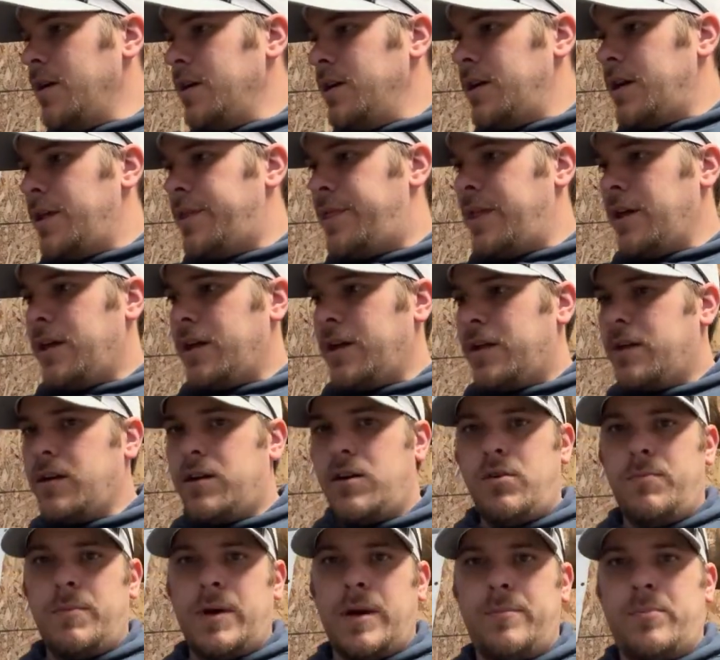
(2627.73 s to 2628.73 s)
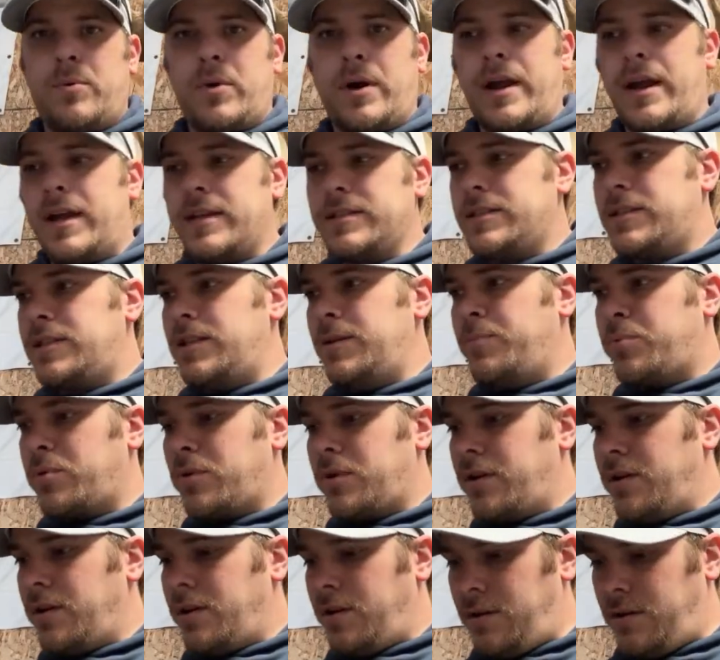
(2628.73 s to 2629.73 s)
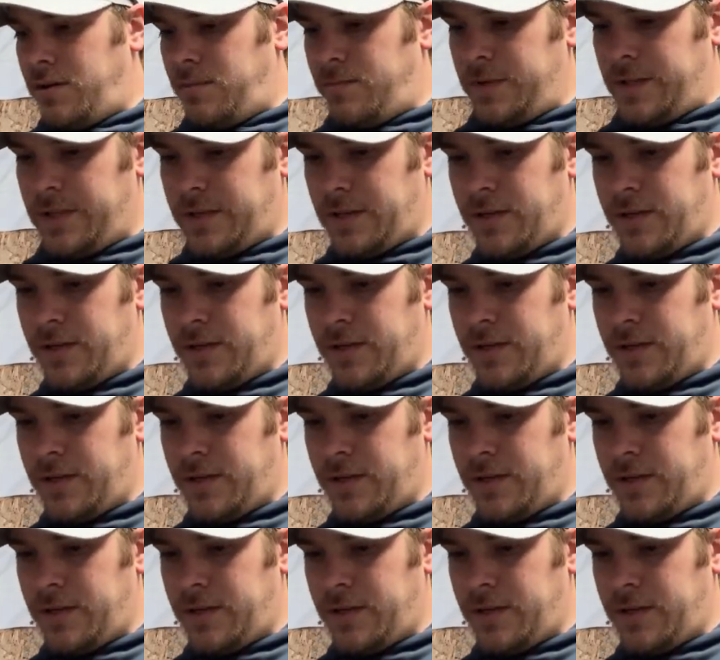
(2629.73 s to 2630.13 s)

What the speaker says: I think I got all my brass deprimed.